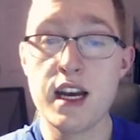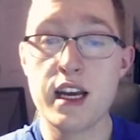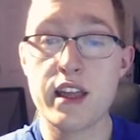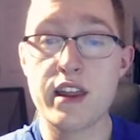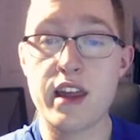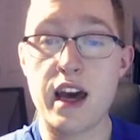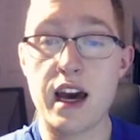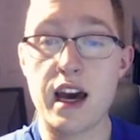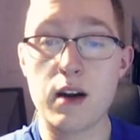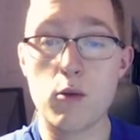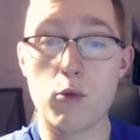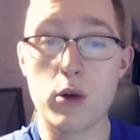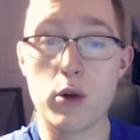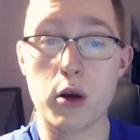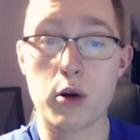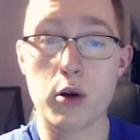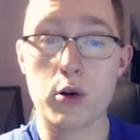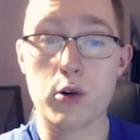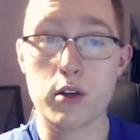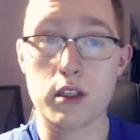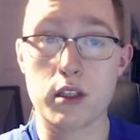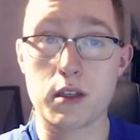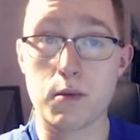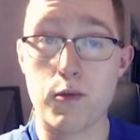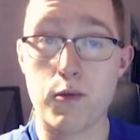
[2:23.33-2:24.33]
Then we are
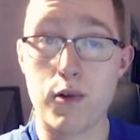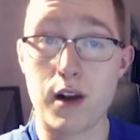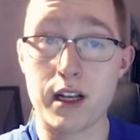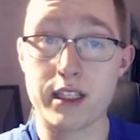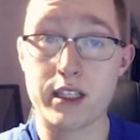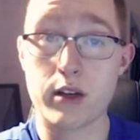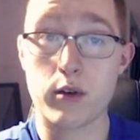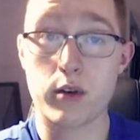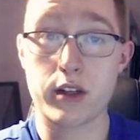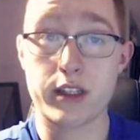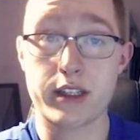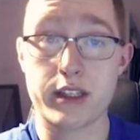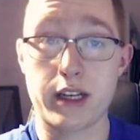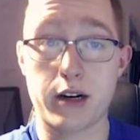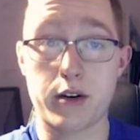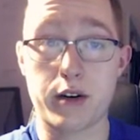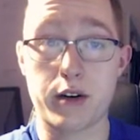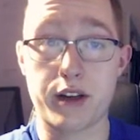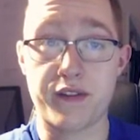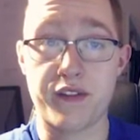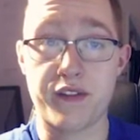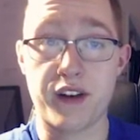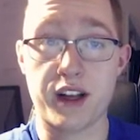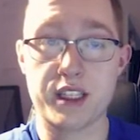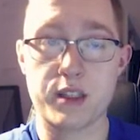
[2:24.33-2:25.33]
going to press our entire
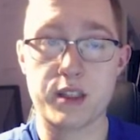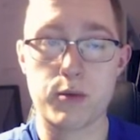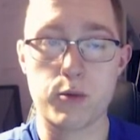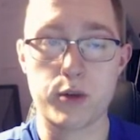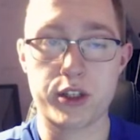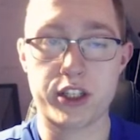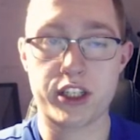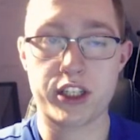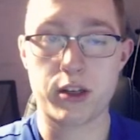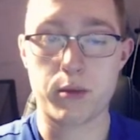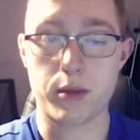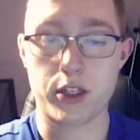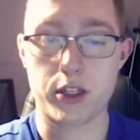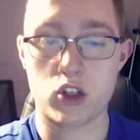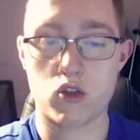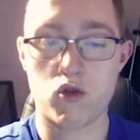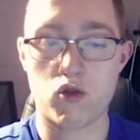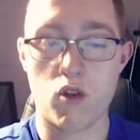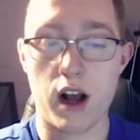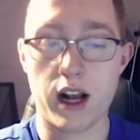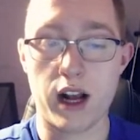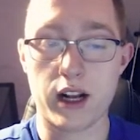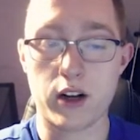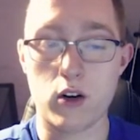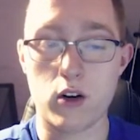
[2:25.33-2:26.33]
defense, which is going to be
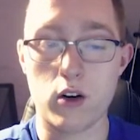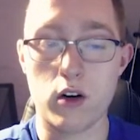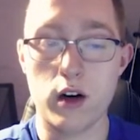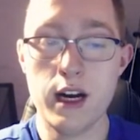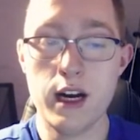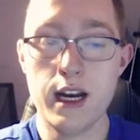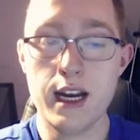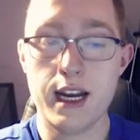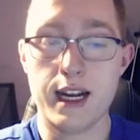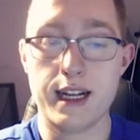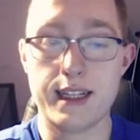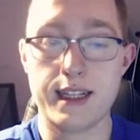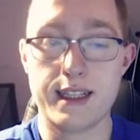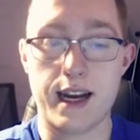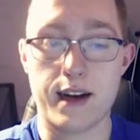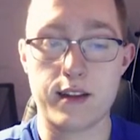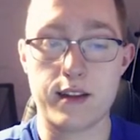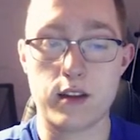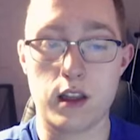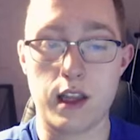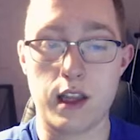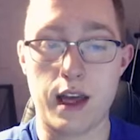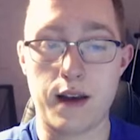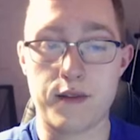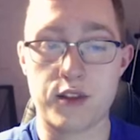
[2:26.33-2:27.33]
triangle and down
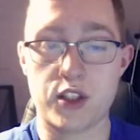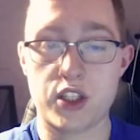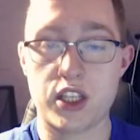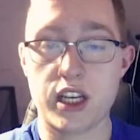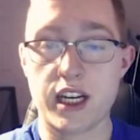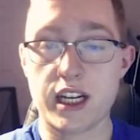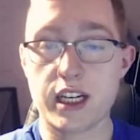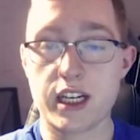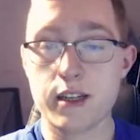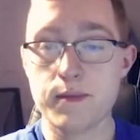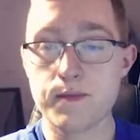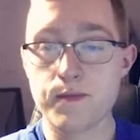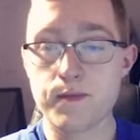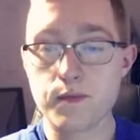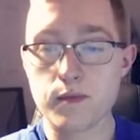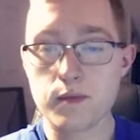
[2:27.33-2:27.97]
the left stick.